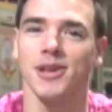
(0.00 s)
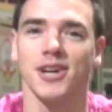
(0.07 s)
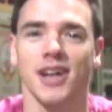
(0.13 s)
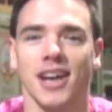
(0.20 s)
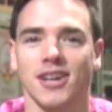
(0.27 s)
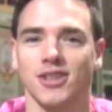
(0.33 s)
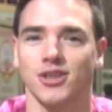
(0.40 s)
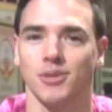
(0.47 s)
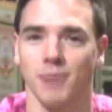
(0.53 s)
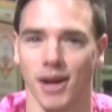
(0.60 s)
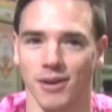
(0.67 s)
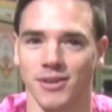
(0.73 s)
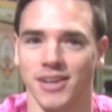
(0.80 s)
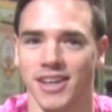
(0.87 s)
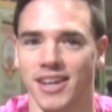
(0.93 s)
International
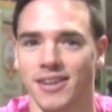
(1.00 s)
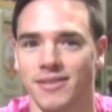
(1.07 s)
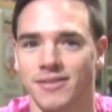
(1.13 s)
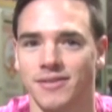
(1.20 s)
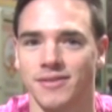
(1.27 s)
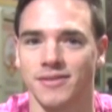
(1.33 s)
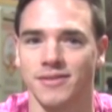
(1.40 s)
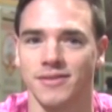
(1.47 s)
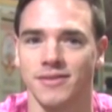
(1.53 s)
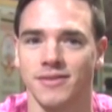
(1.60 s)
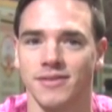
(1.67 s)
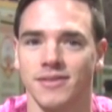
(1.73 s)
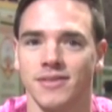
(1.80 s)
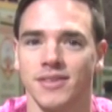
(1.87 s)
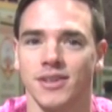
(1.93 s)
Mountain Day.
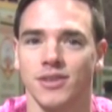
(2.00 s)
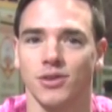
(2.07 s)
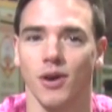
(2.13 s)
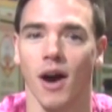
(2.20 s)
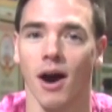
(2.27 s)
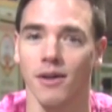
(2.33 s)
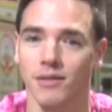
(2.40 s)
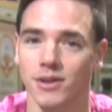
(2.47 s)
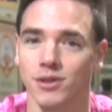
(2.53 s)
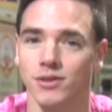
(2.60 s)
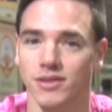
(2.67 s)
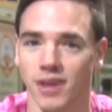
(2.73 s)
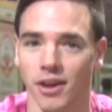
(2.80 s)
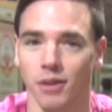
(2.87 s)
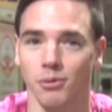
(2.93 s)
So however you
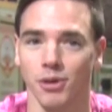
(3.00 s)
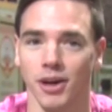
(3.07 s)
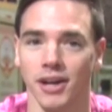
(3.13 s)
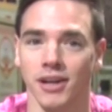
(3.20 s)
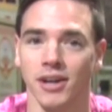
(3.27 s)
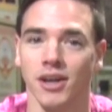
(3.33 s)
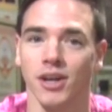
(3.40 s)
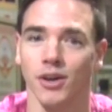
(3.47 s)
celebrate,